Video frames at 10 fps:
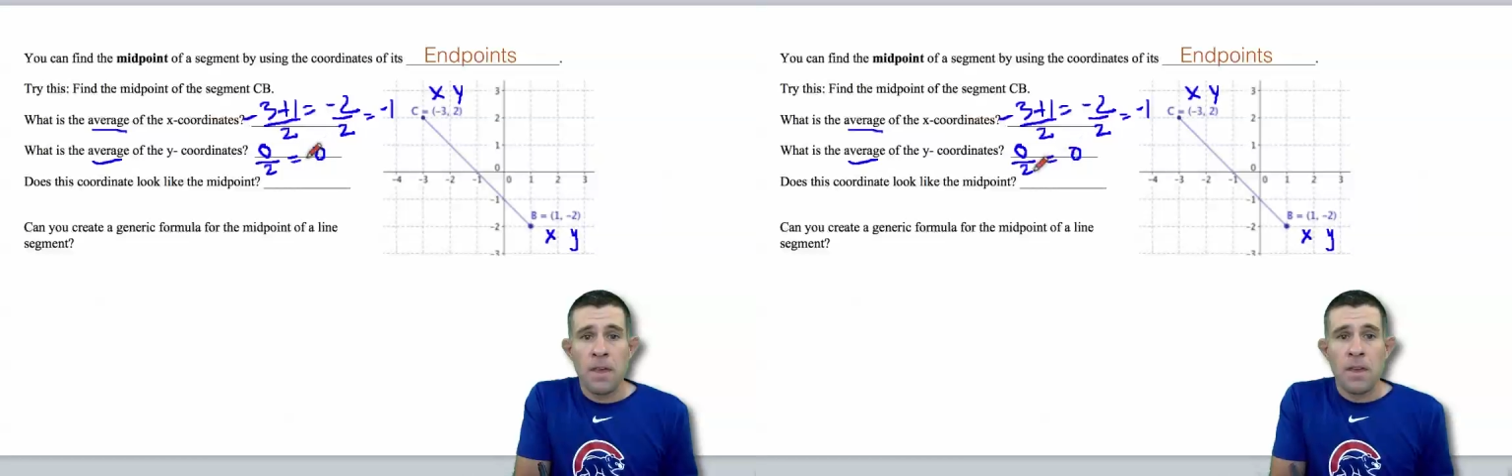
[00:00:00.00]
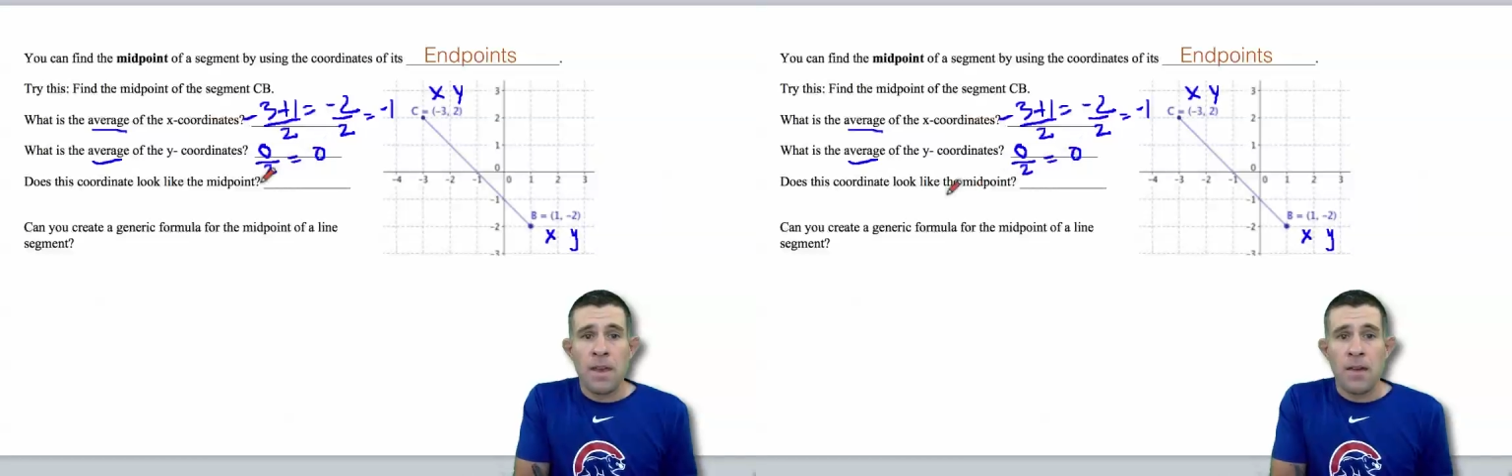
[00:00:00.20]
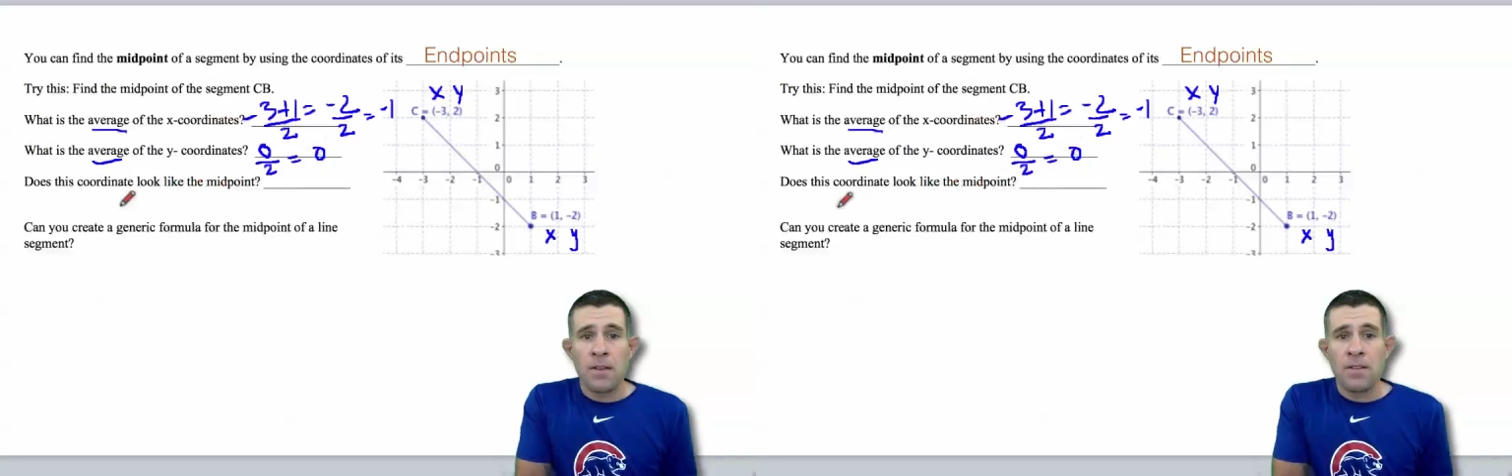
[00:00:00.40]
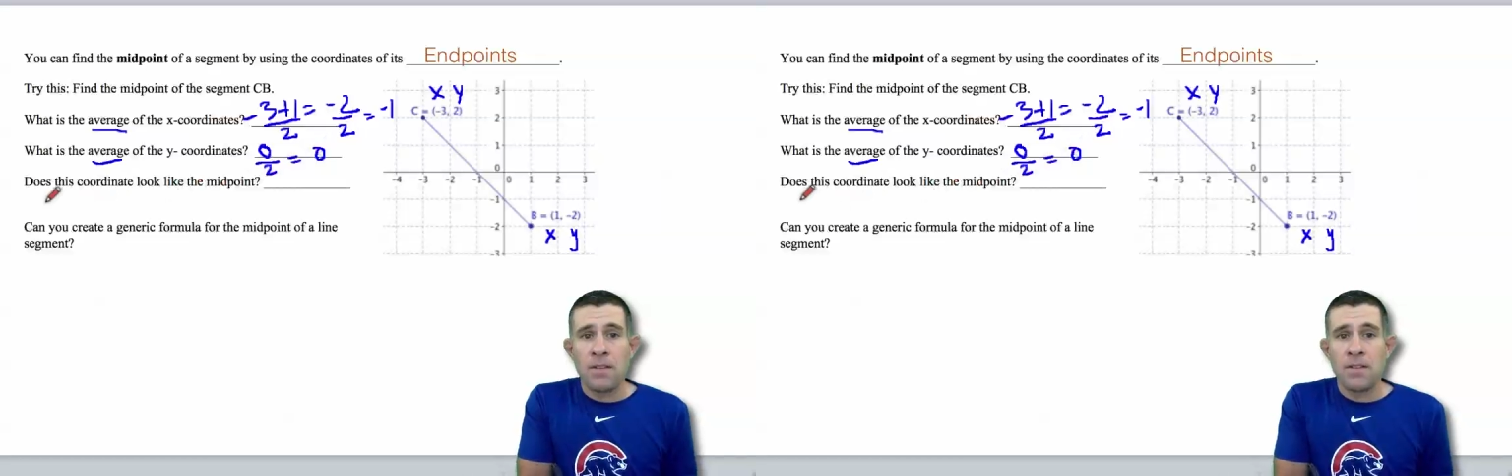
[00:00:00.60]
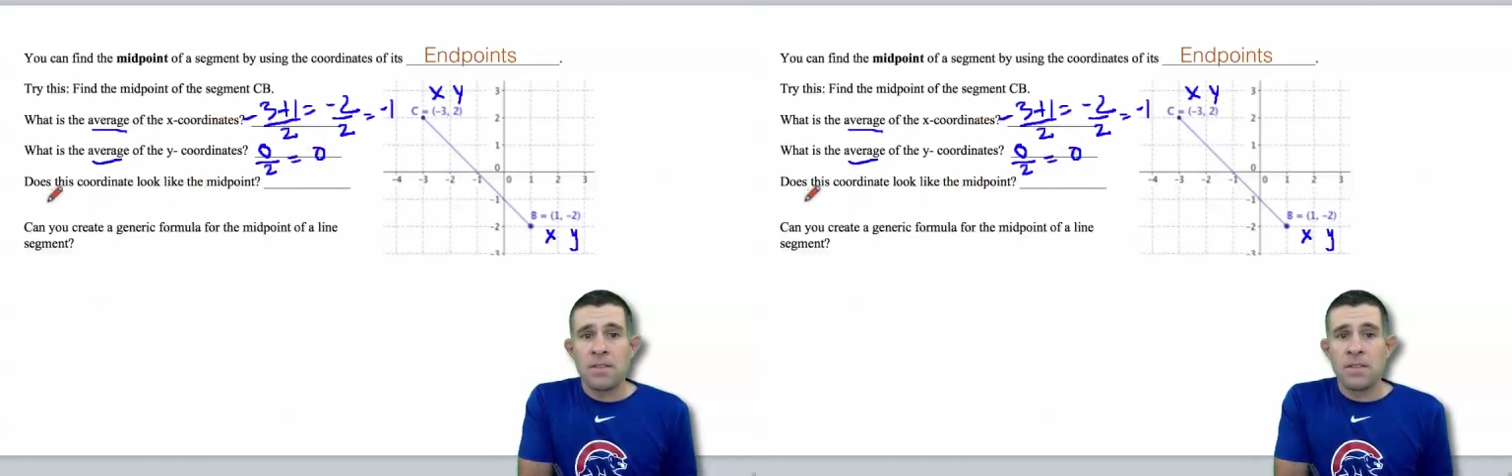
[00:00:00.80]
Now it
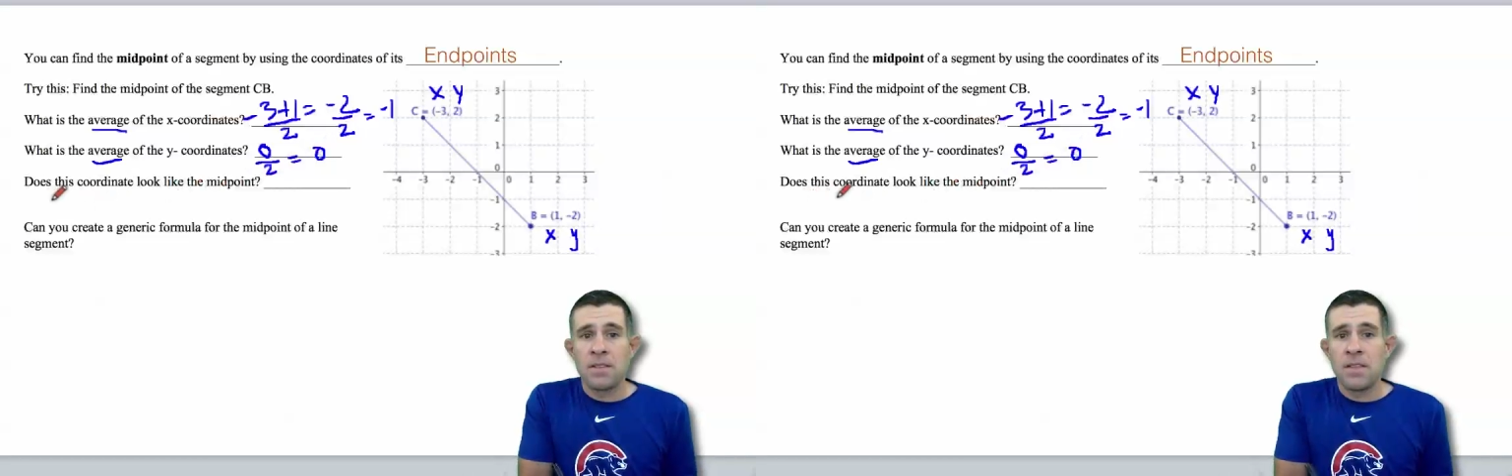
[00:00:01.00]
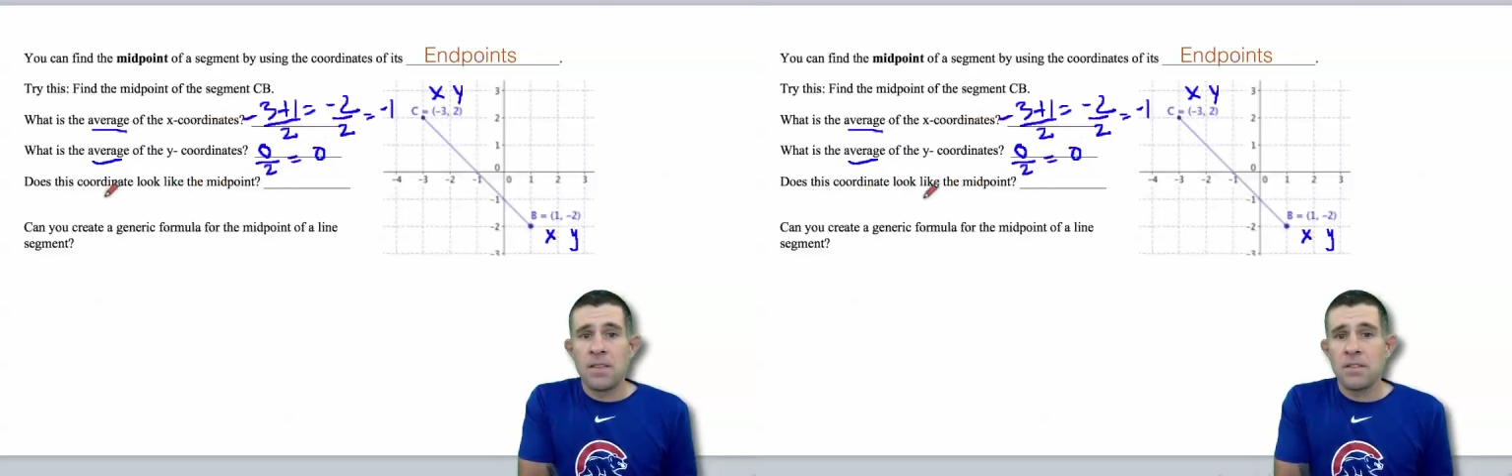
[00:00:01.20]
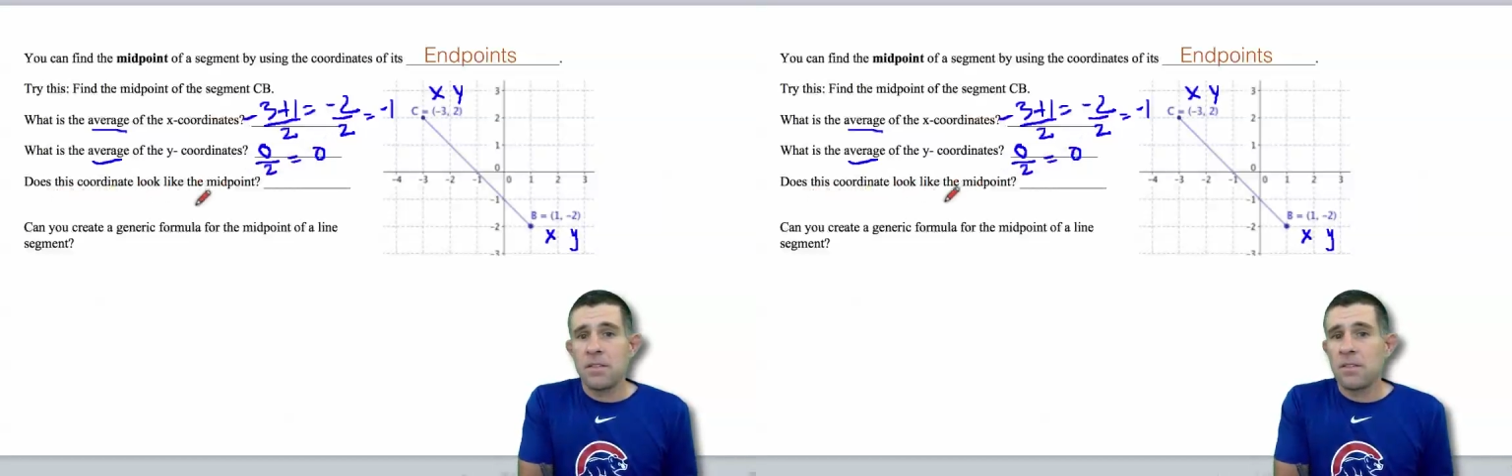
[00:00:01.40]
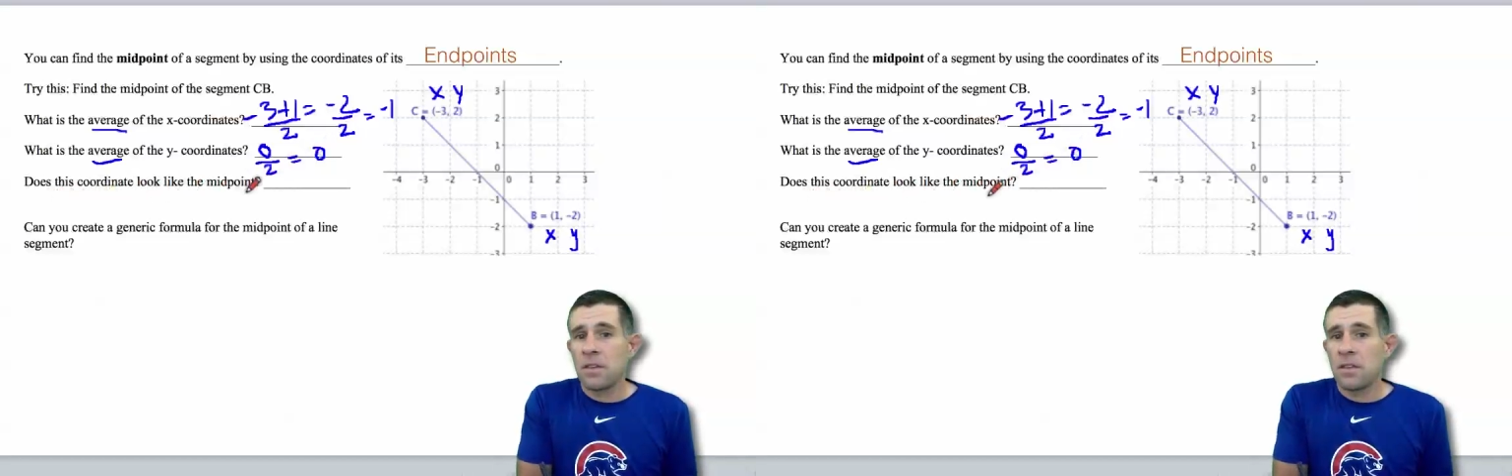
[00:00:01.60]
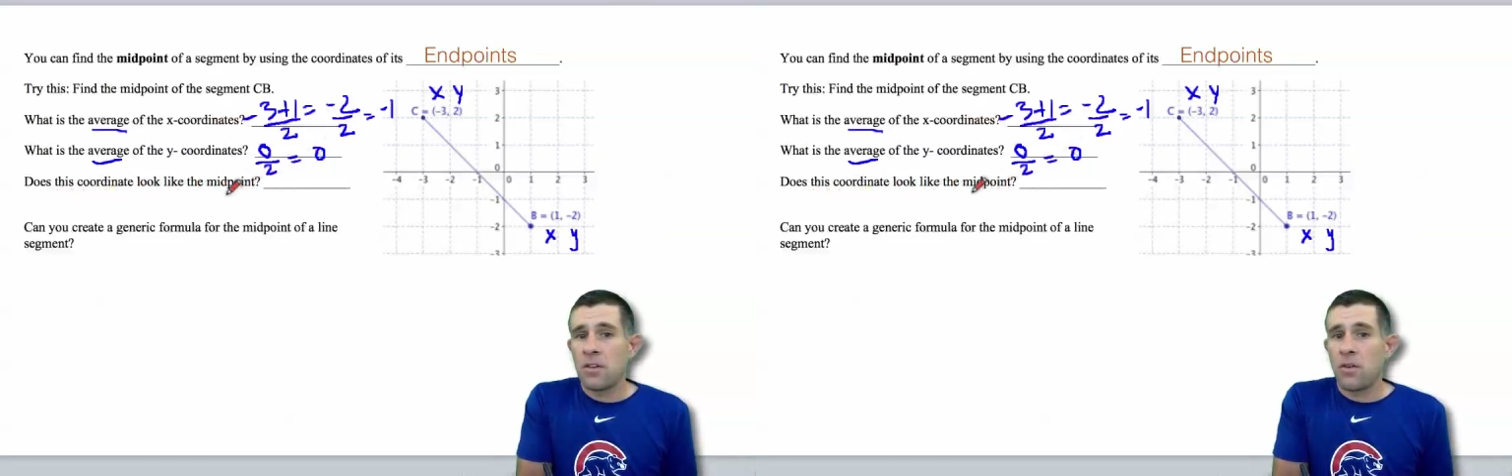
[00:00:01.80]
says, does this look
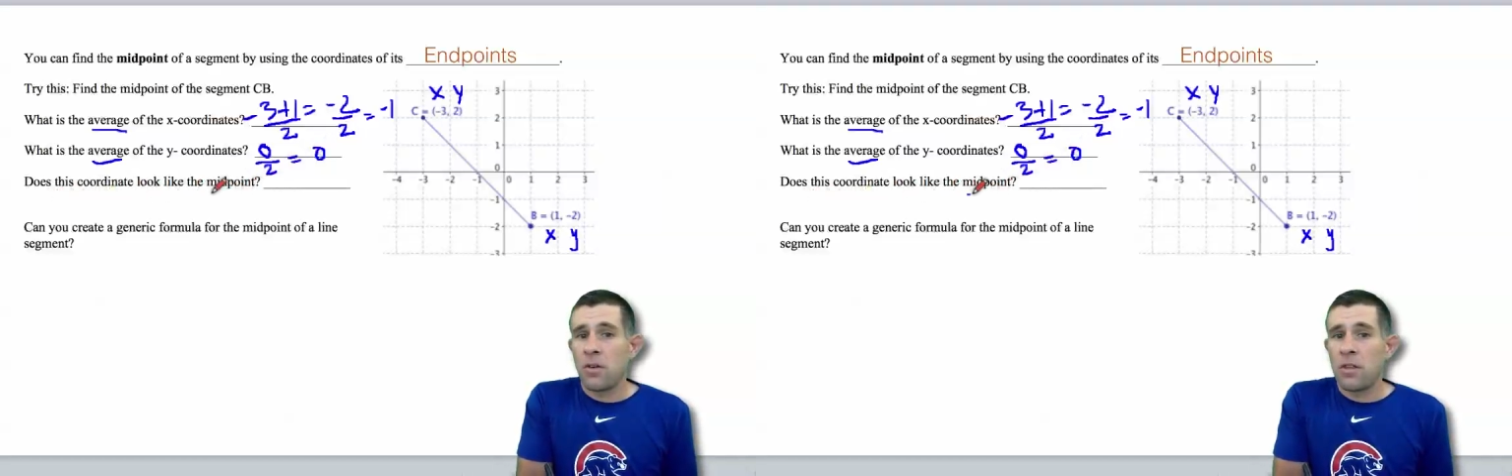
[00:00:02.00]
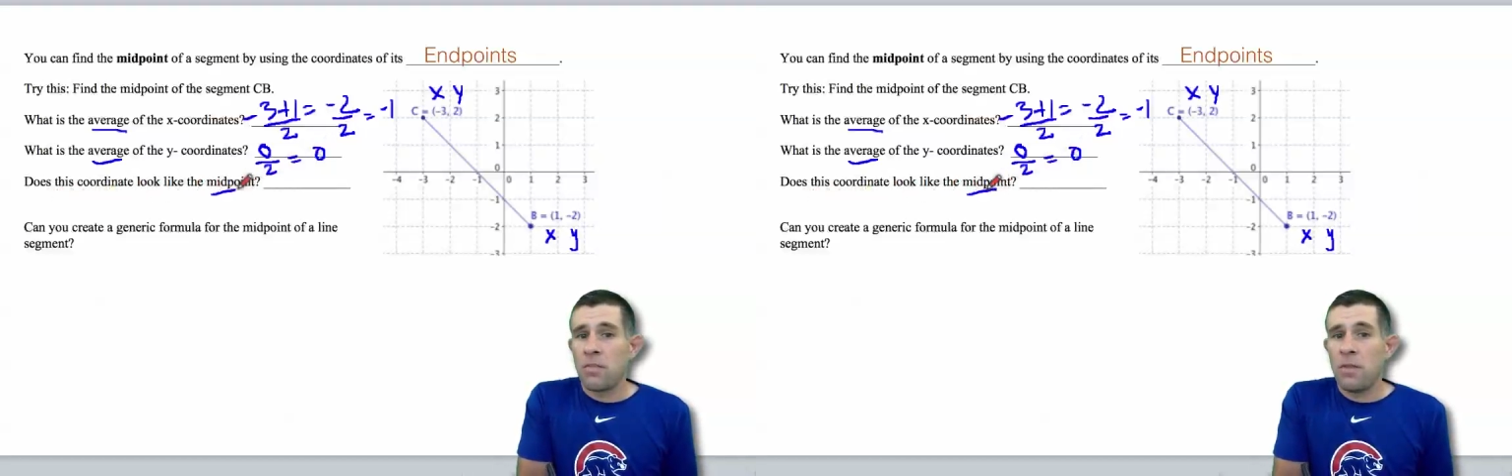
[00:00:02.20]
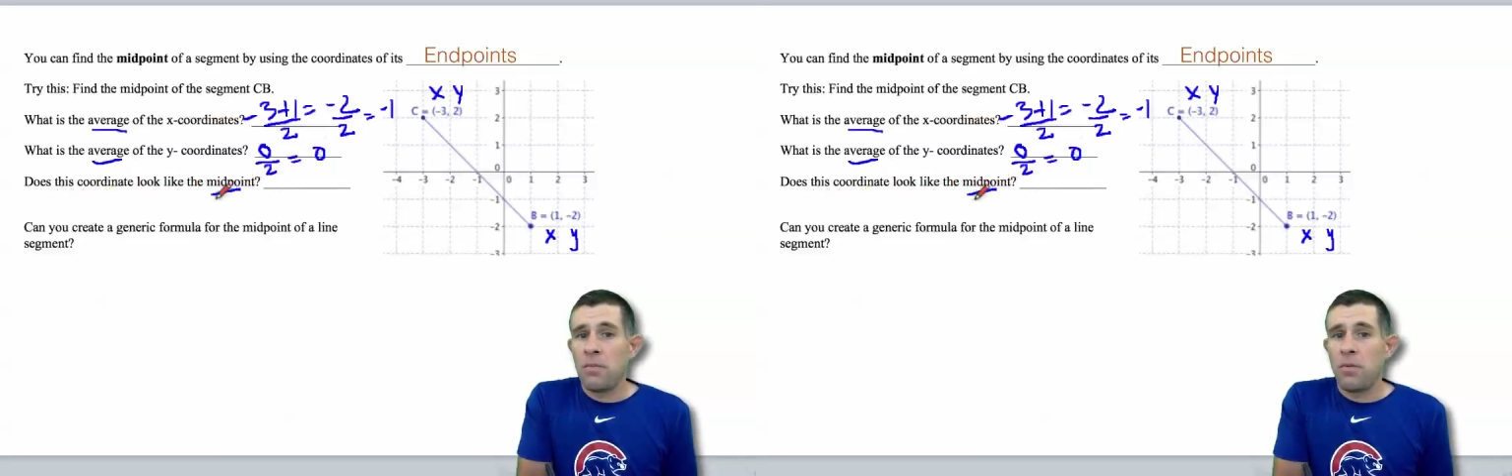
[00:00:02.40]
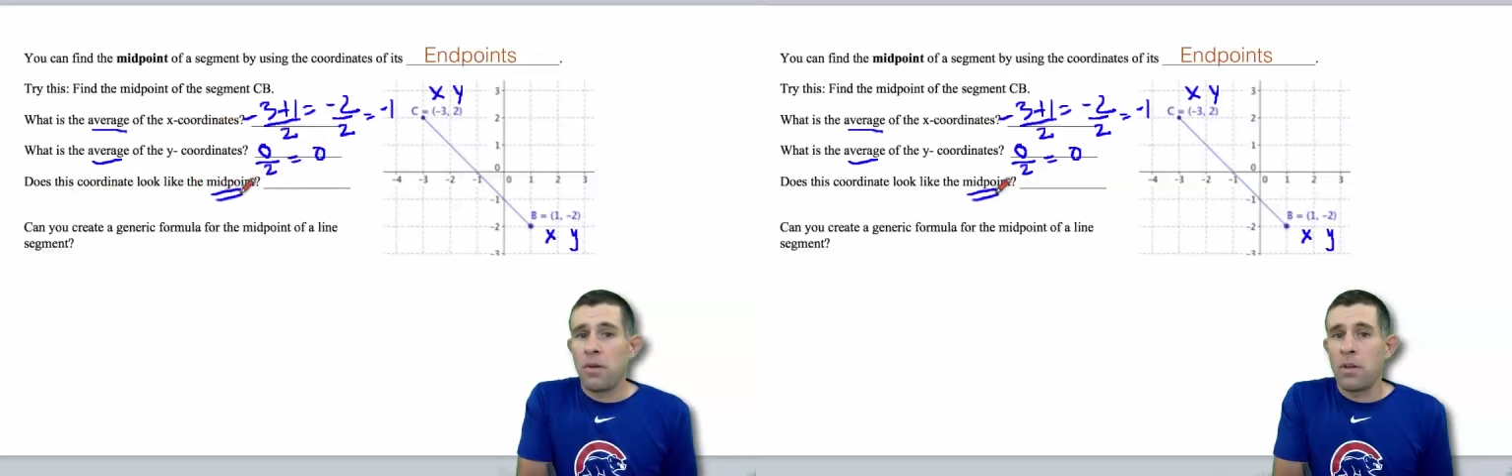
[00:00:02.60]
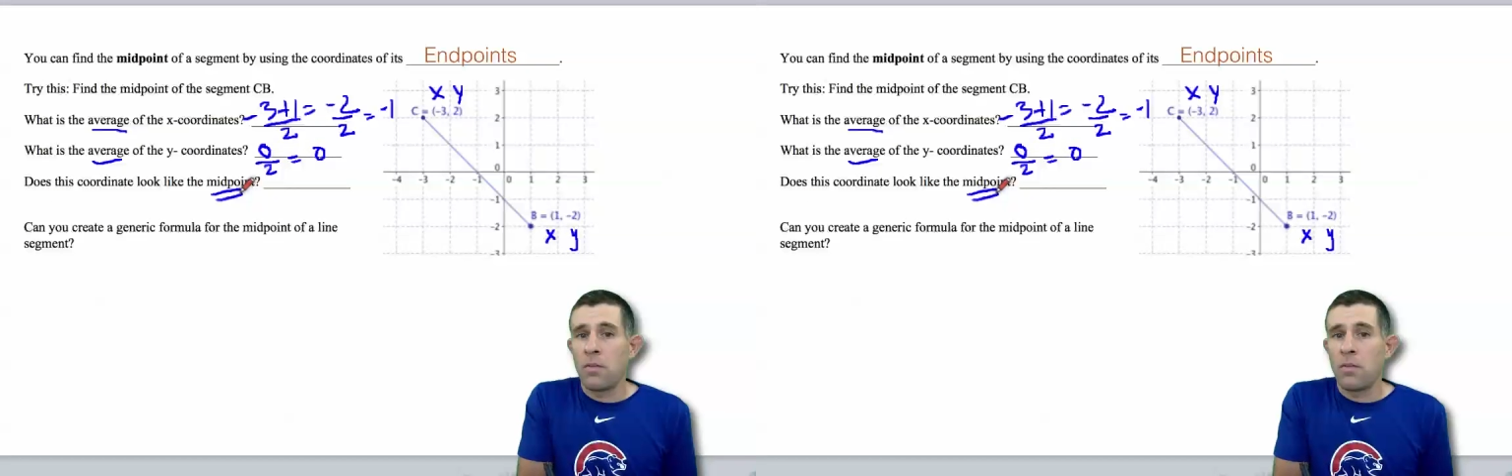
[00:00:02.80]
like the coordinate of the midpoint?